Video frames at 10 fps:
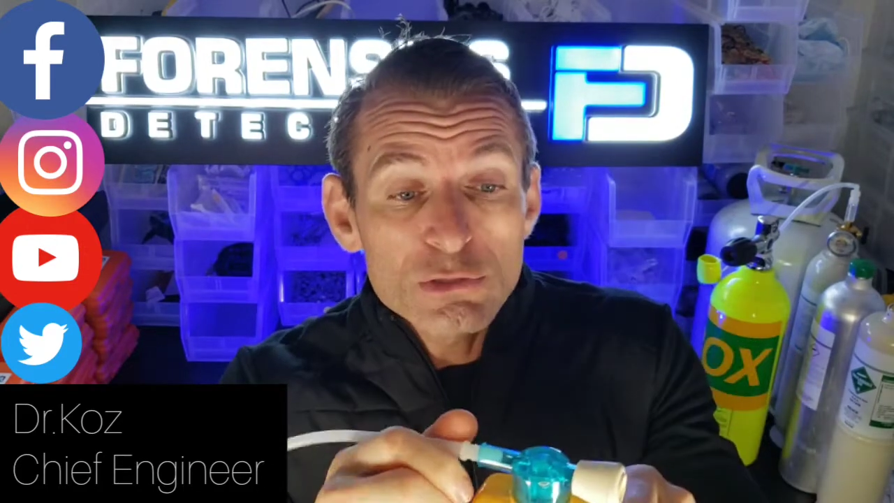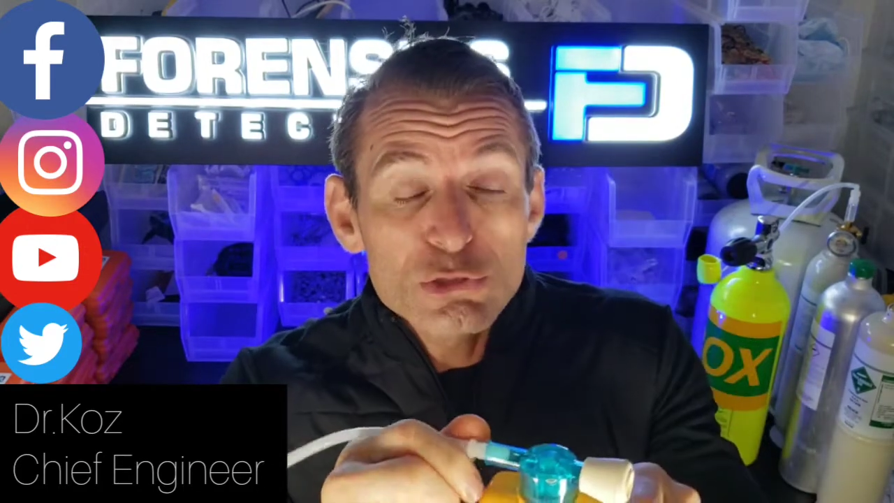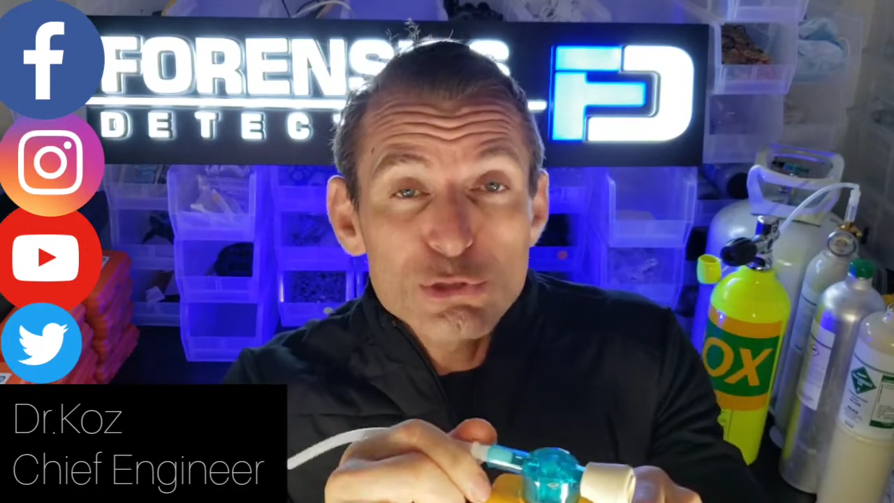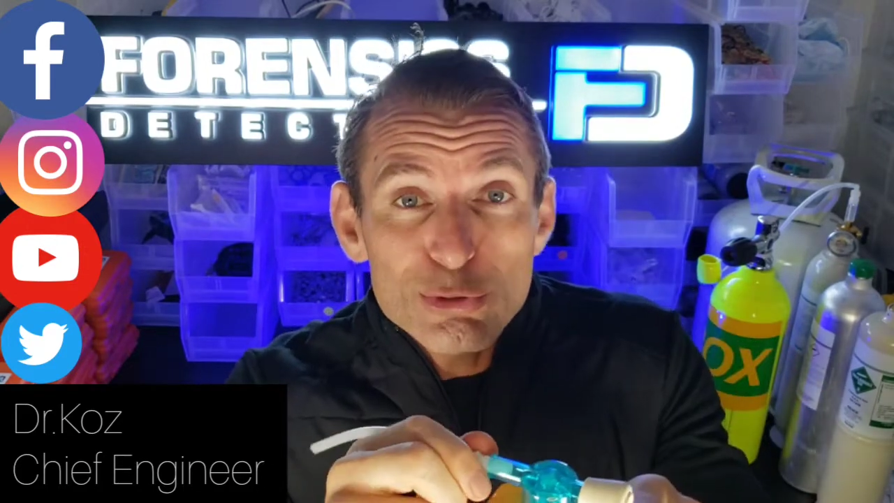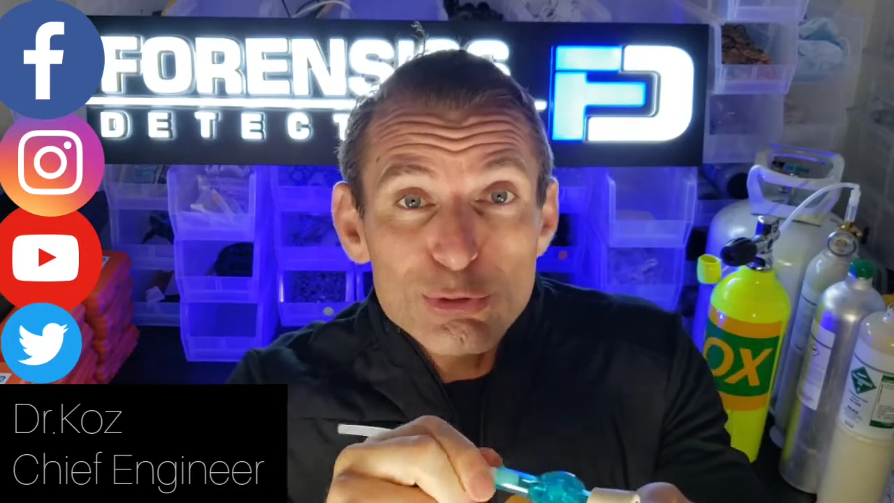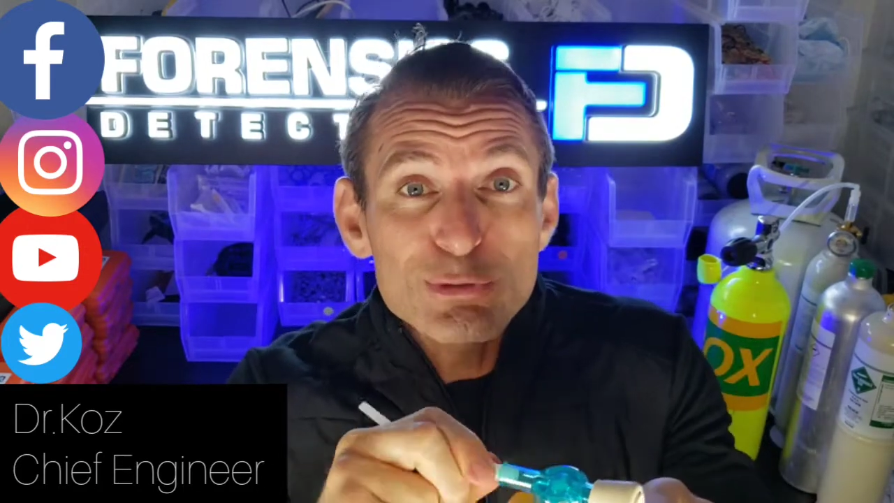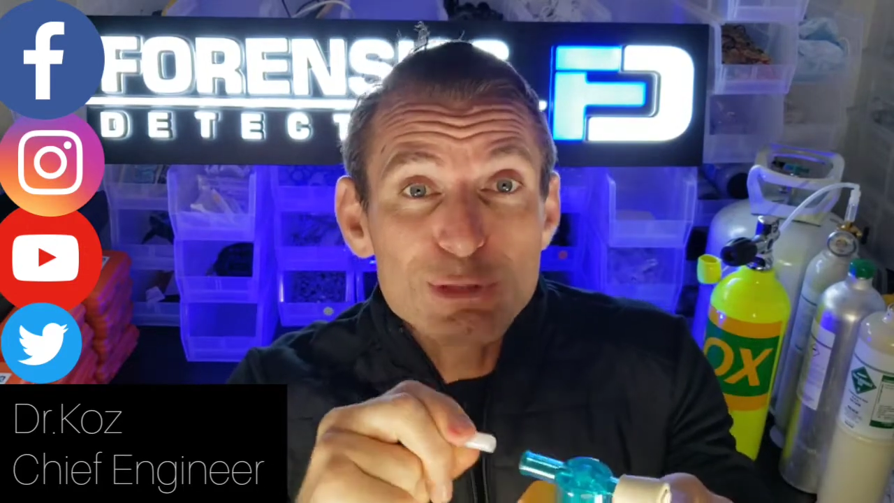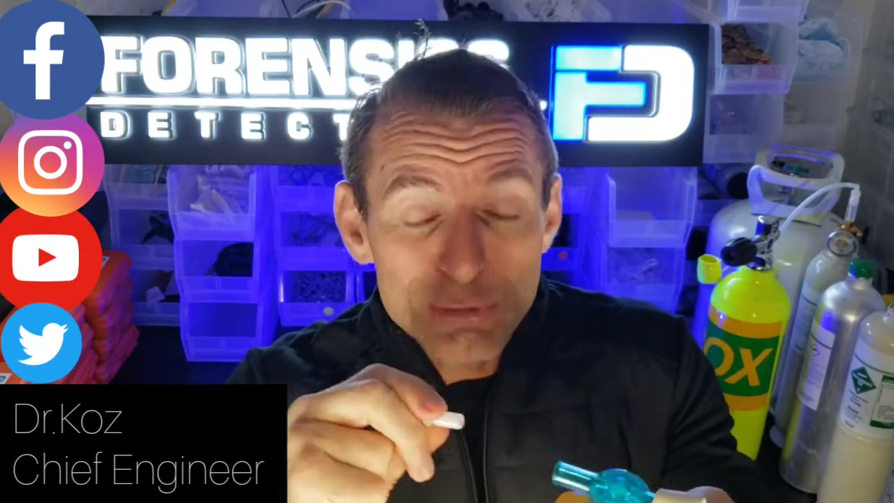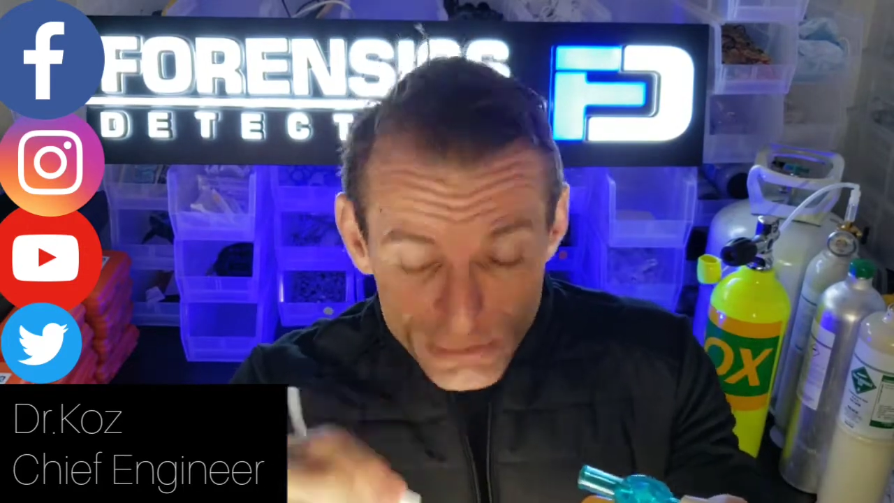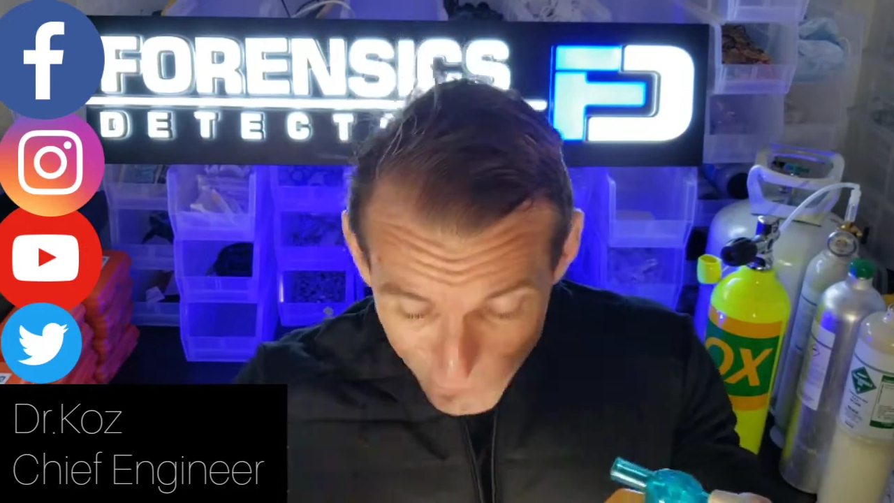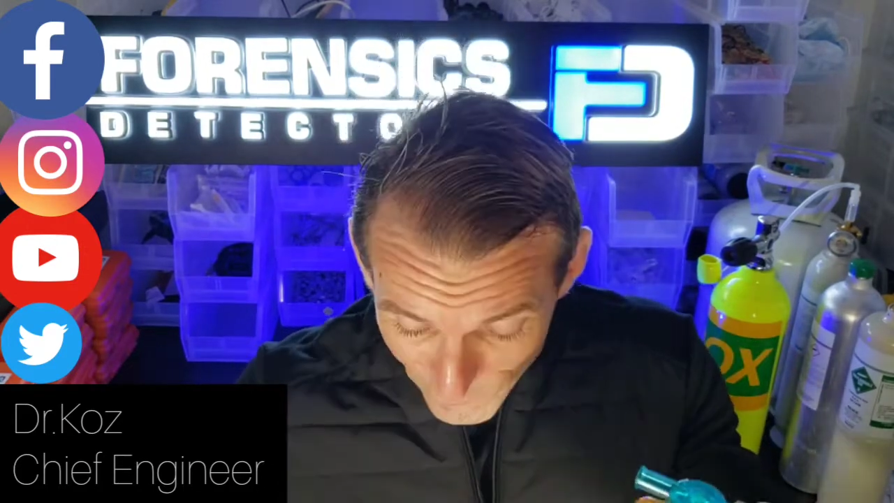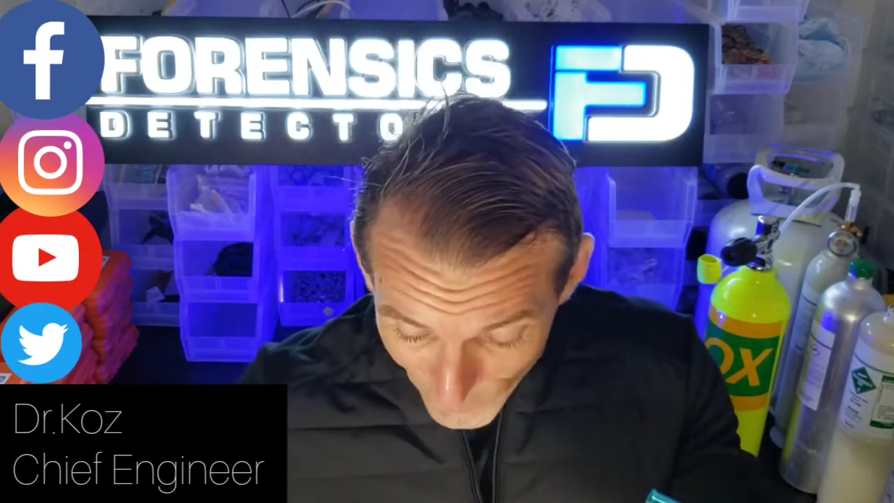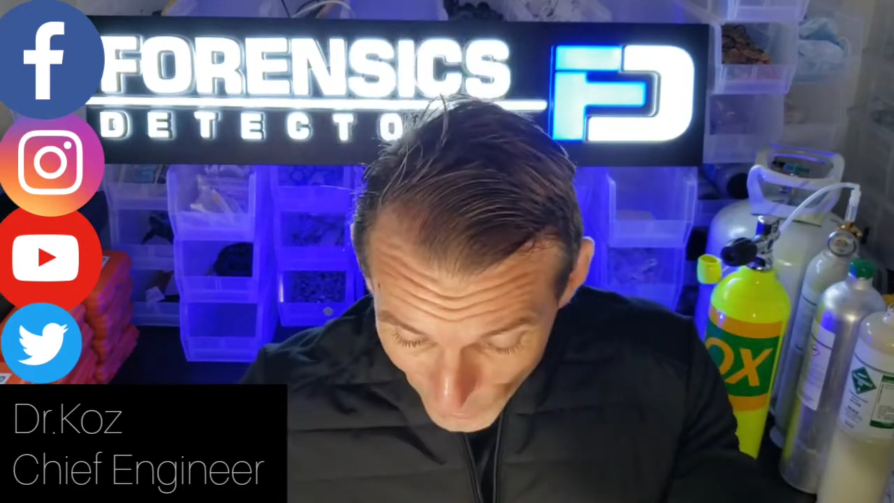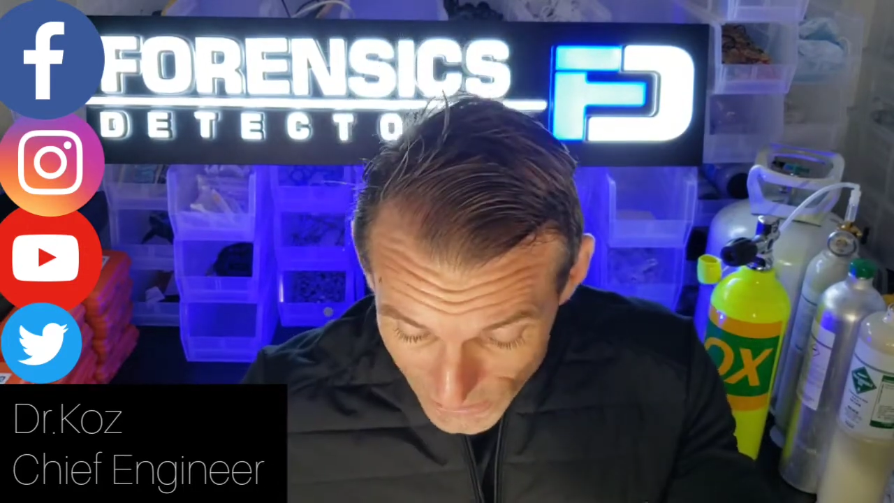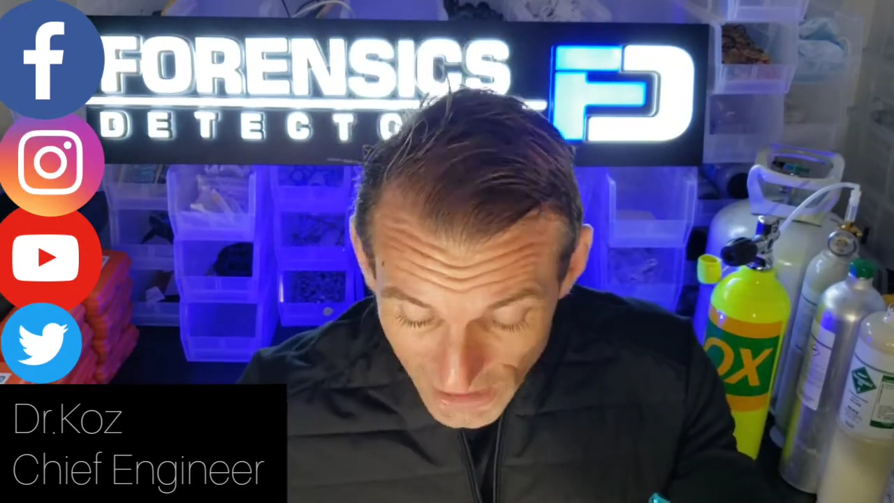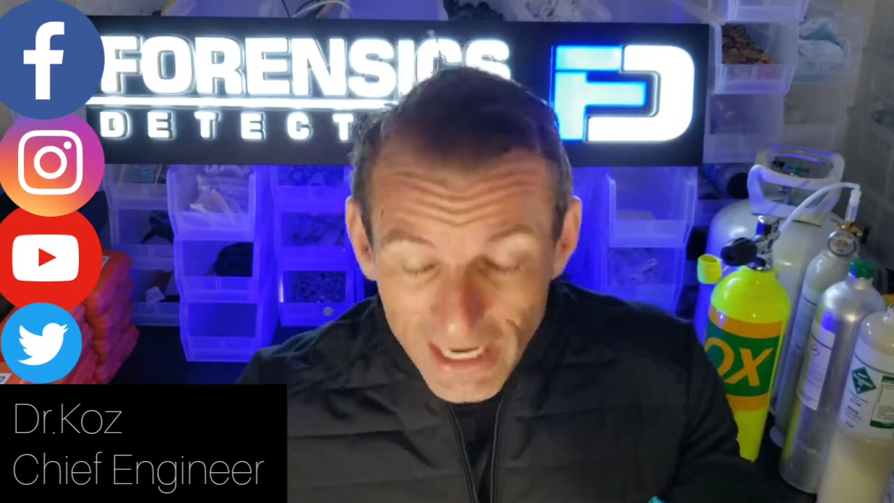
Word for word: dual use folks.